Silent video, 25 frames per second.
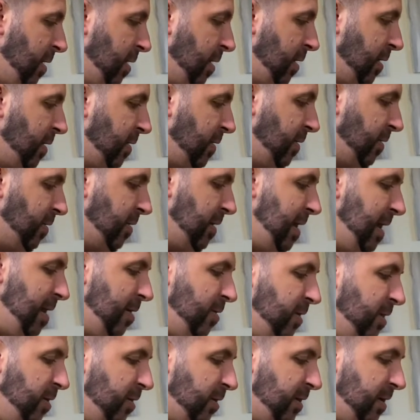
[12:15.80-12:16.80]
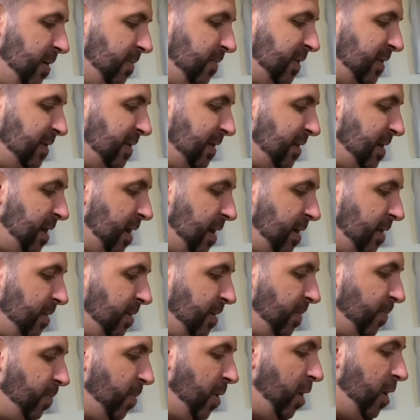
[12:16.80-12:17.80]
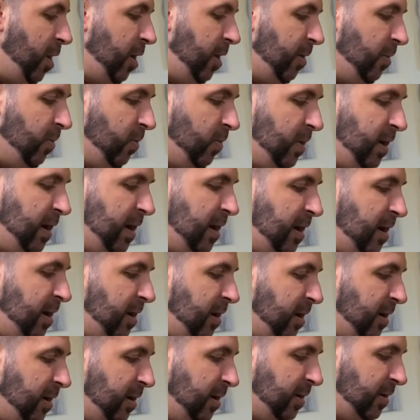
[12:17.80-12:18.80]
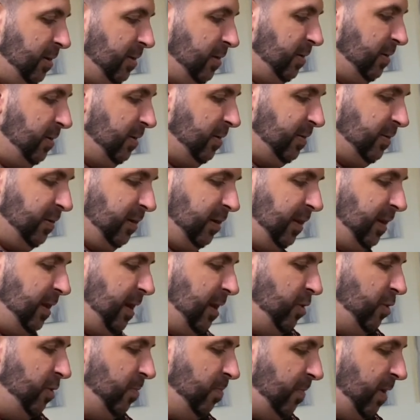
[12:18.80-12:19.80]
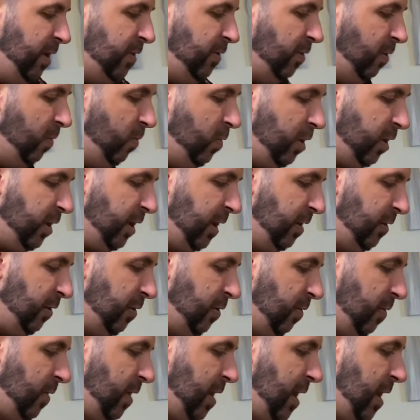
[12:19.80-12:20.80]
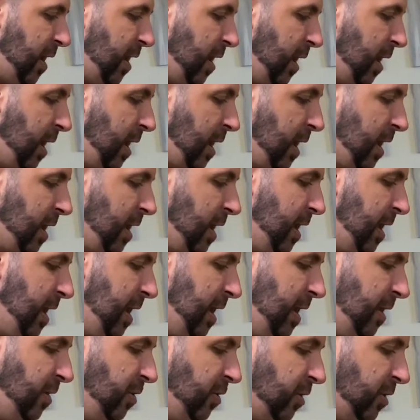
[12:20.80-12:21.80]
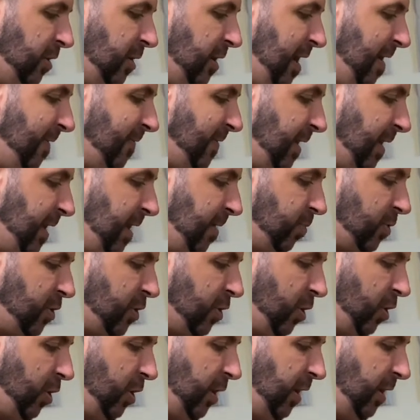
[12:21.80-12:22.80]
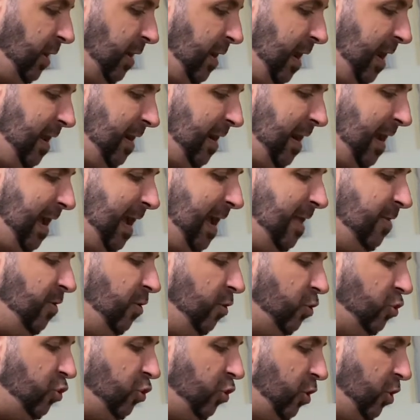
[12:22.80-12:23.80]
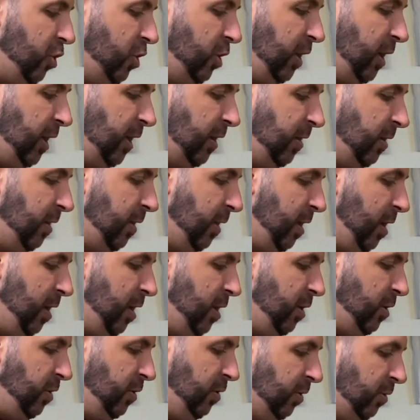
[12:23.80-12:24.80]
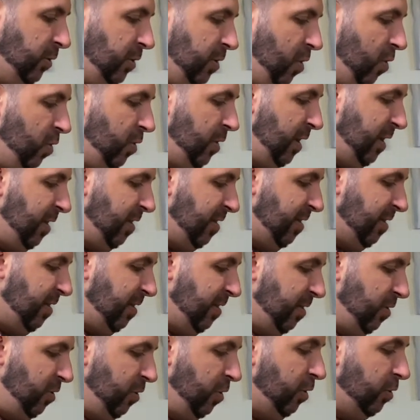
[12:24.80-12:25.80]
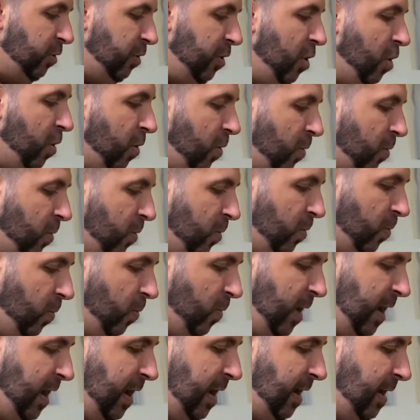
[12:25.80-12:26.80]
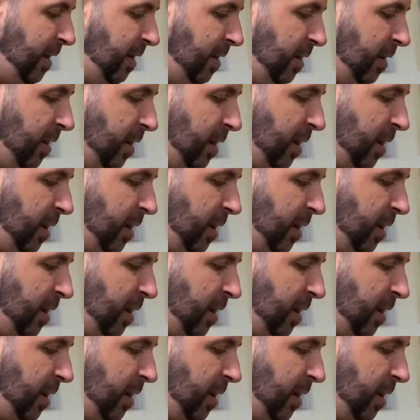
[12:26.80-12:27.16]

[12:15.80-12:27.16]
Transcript: So now here comes the part where it's going to get your muscle work into it, and you're going to have to keep turning. And as you're turning, you'll know when